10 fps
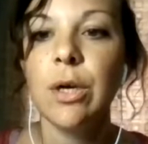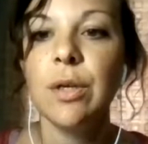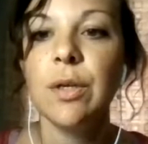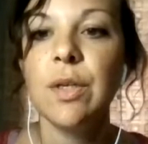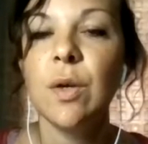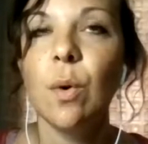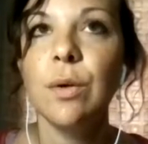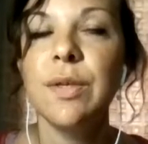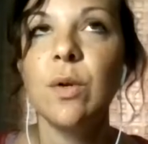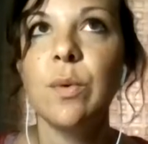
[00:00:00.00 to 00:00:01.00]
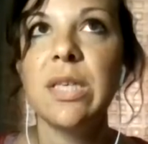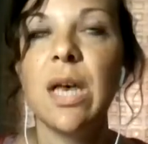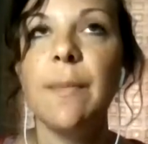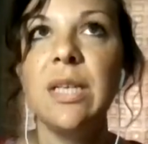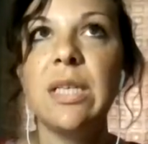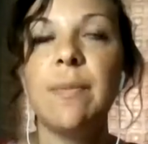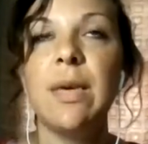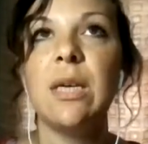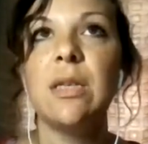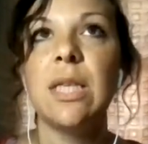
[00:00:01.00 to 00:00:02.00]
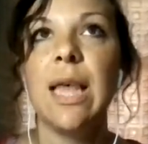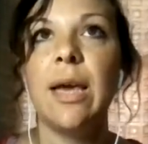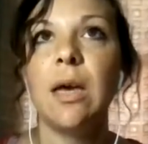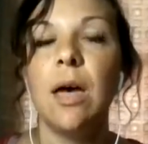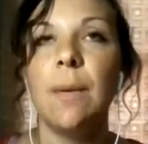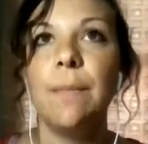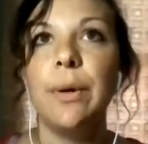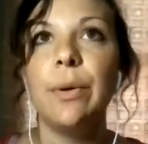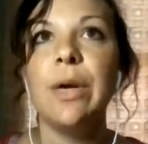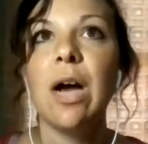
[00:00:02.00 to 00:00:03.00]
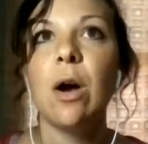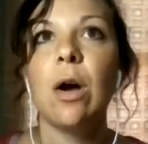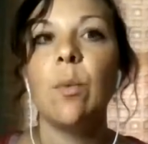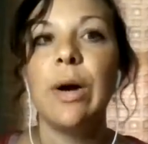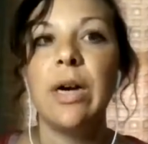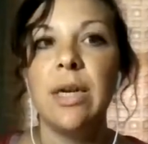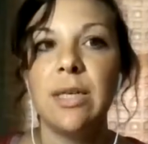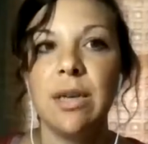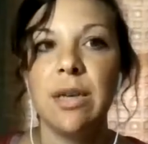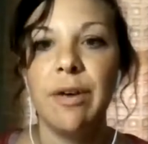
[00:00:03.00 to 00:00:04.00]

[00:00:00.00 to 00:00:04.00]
So also what's coming to me is like building our awareness of